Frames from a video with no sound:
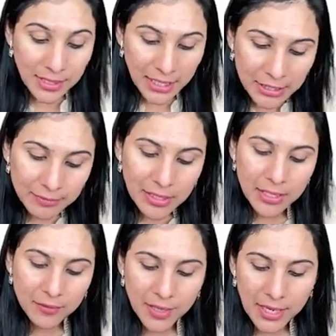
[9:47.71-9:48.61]
it will
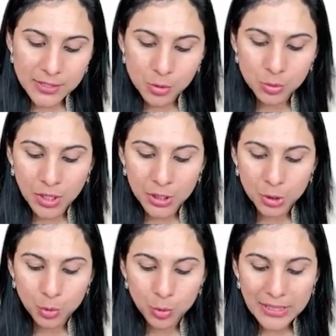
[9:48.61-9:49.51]
give rise to a
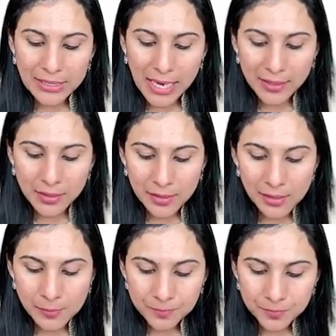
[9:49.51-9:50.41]
unilateral